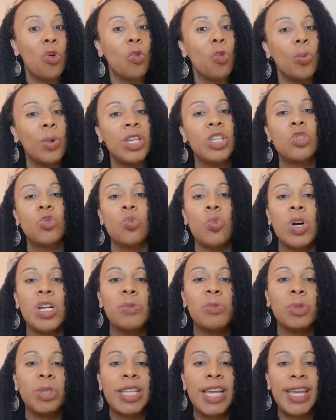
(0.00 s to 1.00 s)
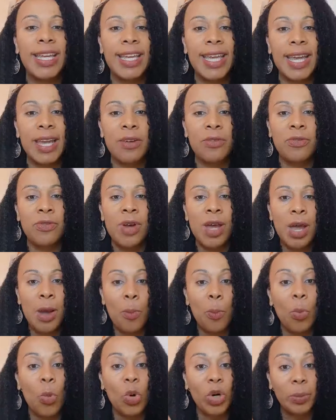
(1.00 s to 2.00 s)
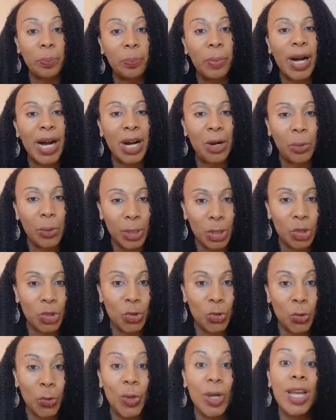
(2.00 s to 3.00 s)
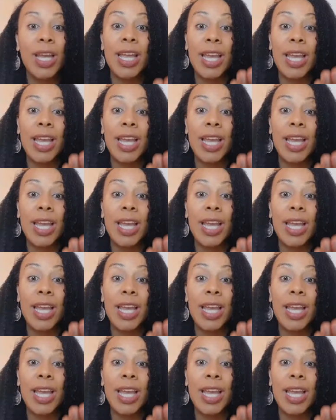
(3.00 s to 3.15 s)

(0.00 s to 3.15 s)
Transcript: Which one would I give more power to?